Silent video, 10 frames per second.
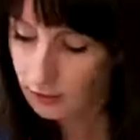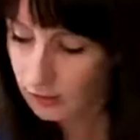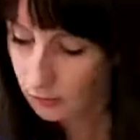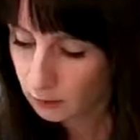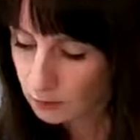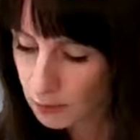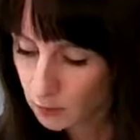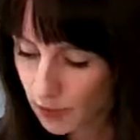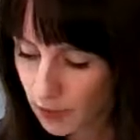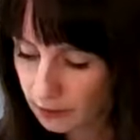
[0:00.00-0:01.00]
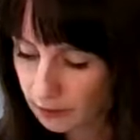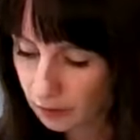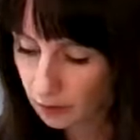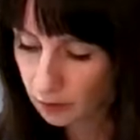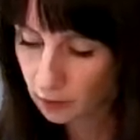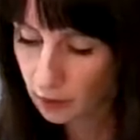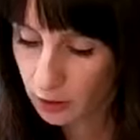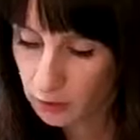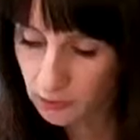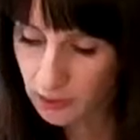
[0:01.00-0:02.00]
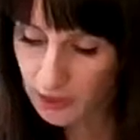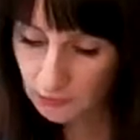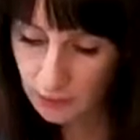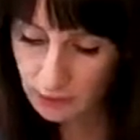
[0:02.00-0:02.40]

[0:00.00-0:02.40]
And we'll just pile it on our parchment paper.